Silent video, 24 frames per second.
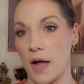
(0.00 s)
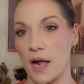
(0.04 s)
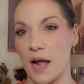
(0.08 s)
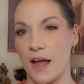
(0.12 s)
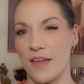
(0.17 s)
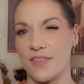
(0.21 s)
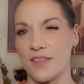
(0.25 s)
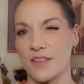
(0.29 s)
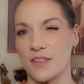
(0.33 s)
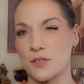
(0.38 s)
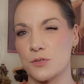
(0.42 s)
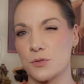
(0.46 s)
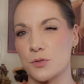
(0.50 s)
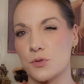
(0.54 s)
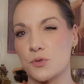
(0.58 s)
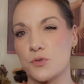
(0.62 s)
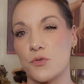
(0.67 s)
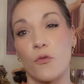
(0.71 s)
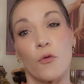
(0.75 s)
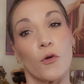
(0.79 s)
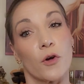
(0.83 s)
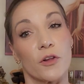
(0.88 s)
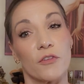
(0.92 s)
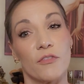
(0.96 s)
I think this was
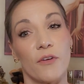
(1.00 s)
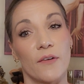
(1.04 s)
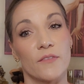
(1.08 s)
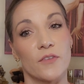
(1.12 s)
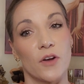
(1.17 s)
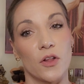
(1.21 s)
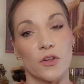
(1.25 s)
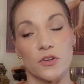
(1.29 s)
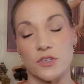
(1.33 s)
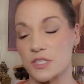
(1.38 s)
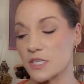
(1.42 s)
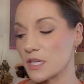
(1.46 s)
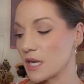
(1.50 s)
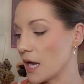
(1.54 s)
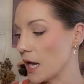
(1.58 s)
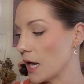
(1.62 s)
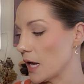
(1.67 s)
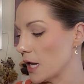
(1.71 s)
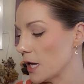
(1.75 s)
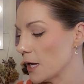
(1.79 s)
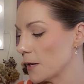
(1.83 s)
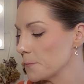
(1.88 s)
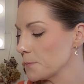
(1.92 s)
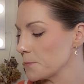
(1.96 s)
$45
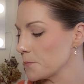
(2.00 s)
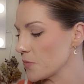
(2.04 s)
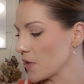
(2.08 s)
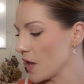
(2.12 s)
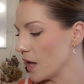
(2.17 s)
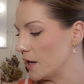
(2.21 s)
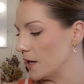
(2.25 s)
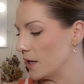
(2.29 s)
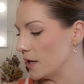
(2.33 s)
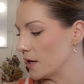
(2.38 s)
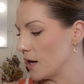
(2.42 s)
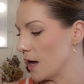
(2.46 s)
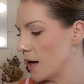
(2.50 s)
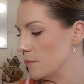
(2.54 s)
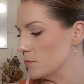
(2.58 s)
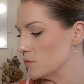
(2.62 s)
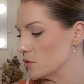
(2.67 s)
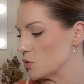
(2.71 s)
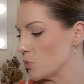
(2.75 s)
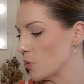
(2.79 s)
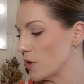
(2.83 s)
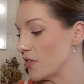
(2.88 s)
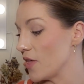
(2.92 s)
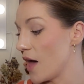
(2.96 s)
Canadian, and it comes
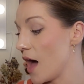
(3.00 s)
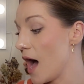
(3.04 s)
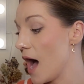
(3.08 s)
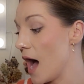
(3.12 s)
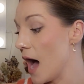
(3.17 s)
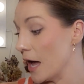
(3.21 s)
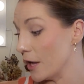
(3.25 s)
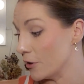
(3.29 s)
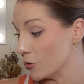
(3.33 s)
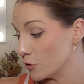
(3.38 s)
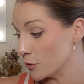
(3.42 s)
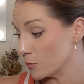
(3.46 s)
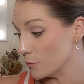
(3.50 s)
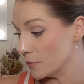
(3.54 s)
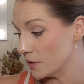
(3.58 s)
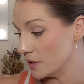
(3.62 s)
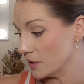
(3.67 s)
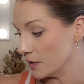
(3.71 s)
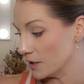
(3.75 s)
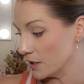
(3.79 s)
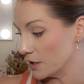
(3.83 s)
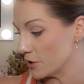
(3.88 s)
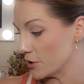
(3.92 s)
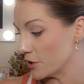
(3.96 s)
with 100
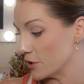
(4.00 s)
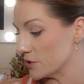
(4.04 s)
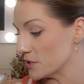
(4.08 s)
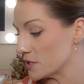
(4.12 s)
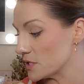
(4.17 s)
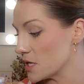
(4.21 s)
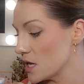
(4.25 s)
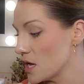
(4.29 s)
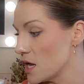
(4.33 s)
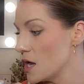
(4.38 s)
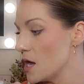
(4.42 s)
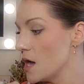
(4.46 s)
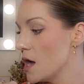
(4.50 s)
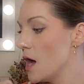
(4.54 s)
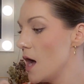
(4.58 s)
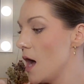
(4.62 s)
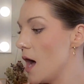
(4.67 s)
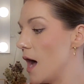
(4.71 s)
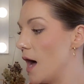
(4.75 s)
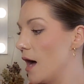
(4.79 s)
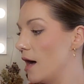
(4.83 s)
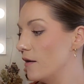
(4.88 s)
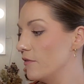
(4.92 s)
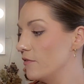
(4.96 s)
milliliters
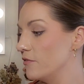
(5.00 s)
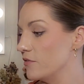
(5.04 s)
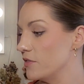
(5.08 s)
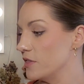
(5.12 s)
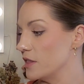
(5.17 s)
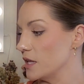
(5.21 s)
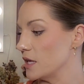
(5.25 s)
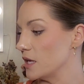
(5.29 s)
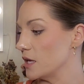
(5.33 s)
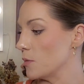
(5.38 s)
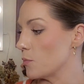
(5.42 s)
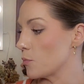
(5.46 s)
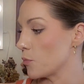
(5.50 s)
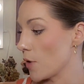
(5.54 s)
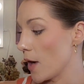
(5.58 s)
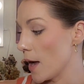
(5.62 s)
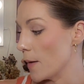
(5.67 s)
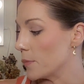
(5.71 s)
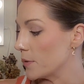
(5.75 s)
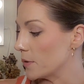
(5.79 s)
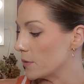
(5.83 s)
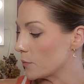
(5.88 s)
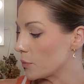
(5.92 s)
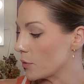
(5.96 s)
of the Prep
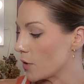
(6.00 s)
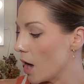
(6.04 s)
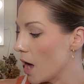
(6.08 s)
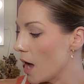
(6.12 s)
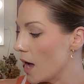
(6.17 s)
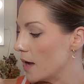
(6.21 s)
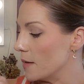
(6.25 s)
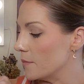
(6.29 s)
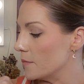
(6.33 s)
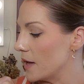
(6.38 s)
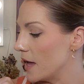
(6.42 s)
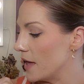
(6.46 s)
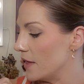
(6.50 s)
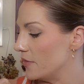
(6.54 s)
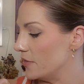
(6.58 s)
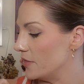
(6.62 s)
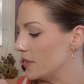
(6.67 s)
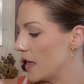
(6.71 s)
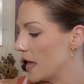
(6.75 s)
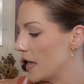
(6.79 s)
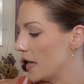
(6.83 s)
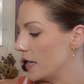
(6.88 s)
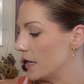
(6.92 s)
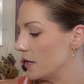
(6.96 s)
and Prime and
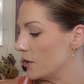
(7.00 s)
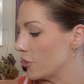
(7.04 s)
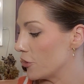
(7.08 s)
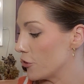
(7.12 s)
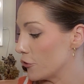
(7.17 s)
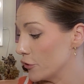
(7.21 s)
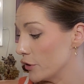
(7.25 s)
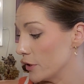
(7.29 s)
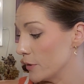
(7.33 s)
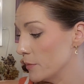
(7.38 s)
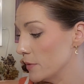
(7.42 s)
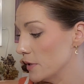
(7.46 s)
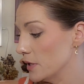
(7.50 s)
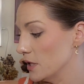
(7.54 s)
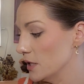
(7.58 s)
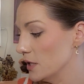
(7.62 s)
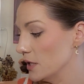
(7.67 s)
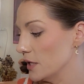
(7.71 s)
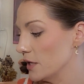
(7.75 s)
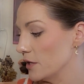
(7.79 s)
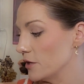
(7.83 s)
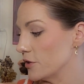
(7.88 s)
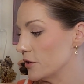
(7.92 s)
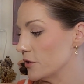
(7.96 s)
then 30
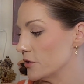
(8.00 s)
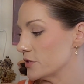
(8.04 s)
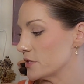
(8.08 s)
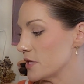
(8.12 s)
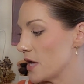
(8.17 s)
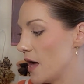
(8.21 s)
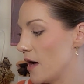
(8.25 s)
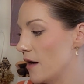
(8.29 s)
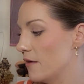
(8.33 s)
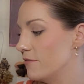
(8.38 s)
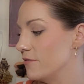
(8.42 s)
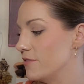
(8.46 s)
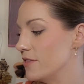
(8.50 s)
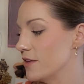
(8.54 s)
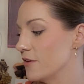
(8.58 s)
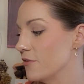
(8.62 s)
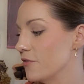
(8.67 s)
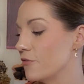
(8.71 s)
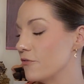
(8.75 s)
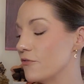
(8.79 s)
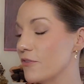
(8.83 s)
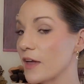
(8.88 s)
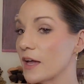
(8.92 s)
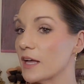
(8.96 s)
milliliters of the
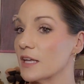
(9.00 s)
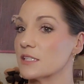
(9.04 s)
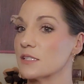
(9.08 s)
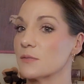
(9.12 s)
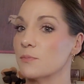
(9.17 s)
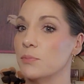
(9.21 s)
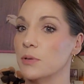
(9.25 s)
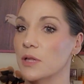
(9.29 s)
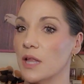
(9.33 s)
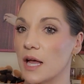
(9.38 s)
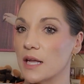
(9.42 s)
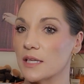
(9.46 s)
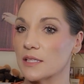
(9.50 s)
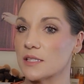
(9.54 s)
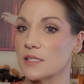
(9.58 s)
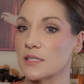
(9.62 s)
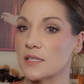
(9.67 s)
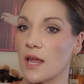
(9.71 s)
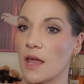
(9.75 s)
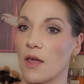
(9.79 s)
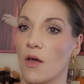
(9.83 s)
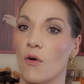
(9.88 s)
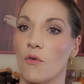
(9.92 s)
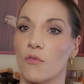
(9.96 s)
Fix Plus
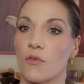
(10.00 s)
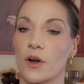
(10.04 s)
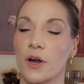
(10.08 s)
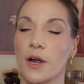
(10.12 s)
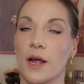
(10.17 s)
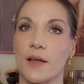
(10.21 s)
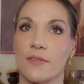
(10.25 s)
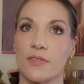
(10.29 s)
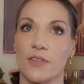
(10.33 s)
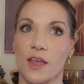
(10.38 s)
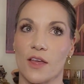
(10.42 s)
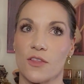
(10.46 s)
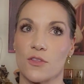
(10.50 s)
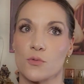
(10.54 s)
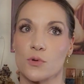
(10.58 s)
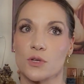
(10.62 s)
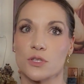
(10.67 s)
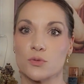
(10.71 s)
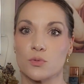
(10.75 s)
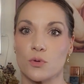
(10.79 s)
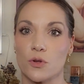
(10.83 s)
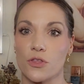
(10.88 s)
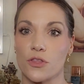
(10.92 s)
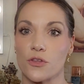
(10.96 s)
Stay Over, and the other
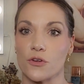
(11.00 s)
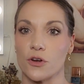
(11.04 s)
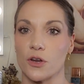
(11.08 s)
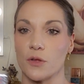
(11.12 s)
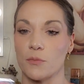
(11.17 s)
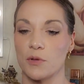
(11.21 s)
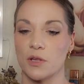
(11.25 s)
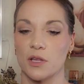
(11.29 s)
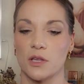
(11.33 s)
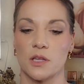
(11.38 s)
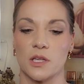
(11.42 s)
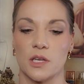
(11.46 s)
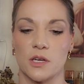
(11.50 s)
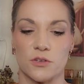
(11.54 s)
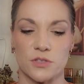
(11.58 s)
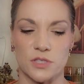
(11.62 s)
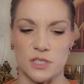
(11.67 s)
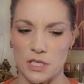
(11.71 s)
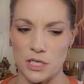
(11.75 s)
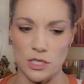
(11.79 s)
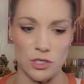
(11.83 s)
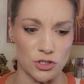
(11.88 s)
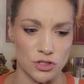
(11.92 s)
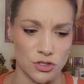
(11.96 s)
ones were 30 milliliters each.